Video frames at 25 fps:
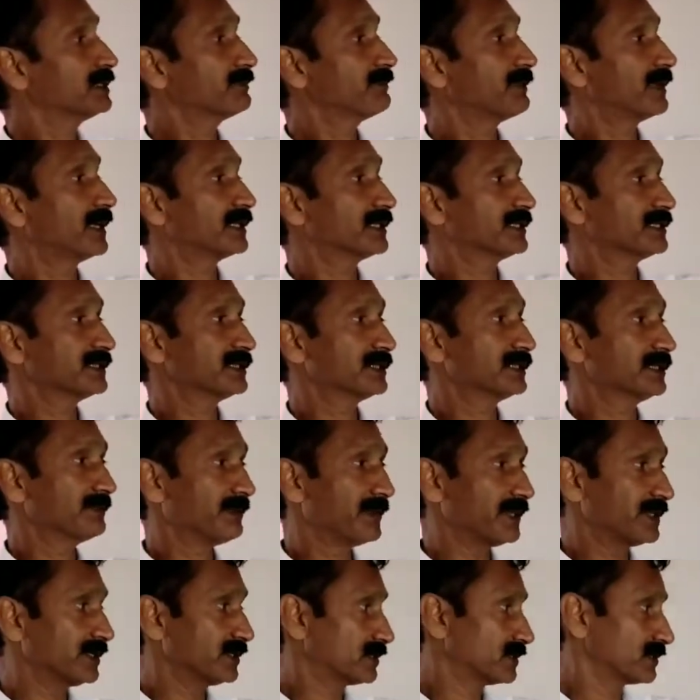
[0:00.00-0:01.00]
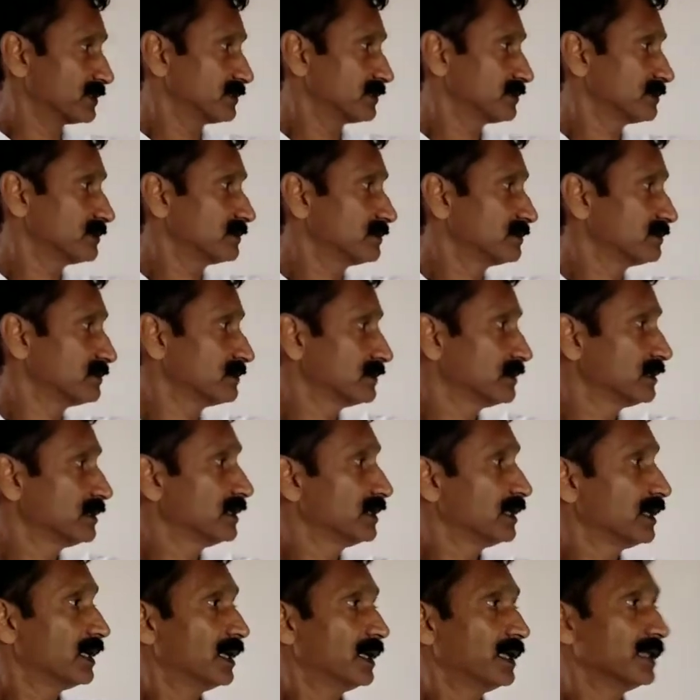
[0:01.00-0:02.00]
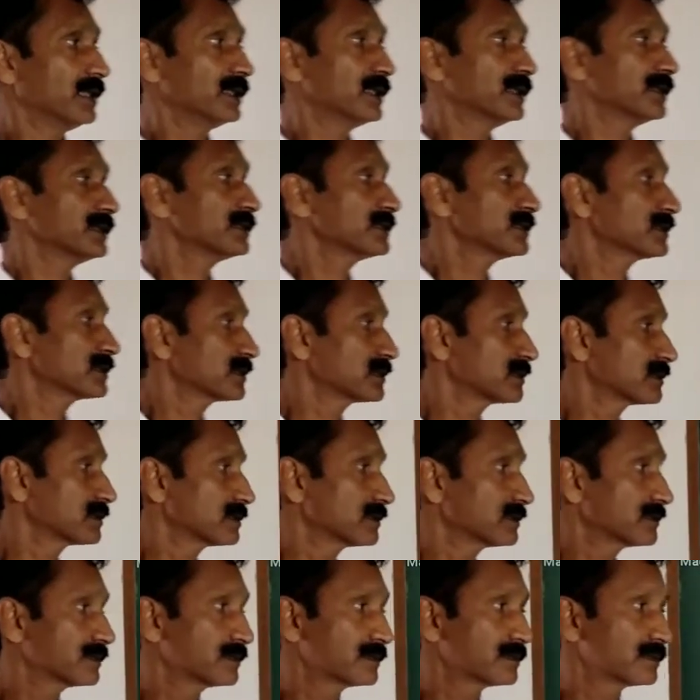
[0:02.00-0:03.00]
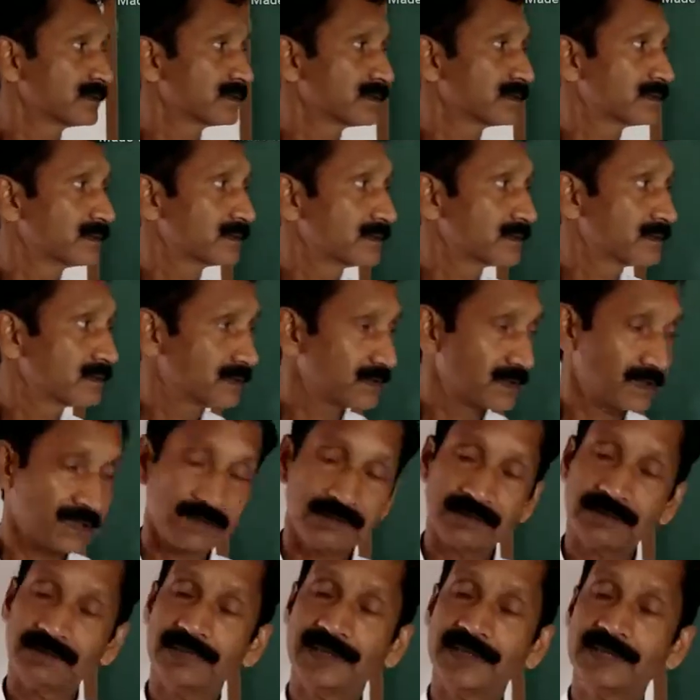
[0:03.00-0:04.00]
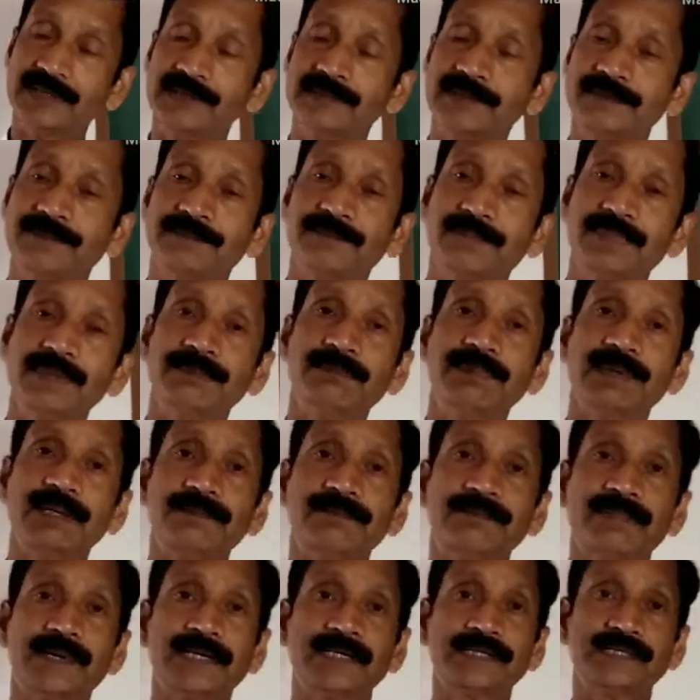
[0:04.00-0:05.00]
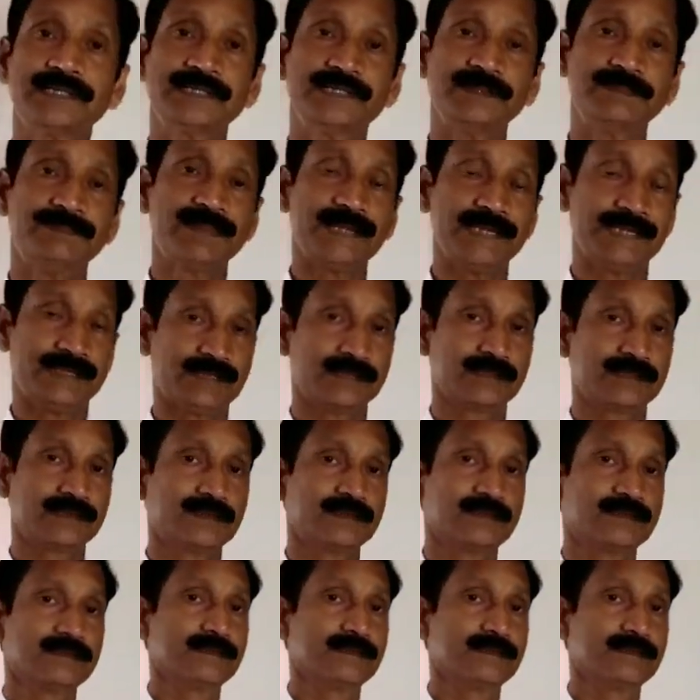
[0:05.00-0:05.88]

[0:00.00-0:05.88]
participation. In this government, people participate.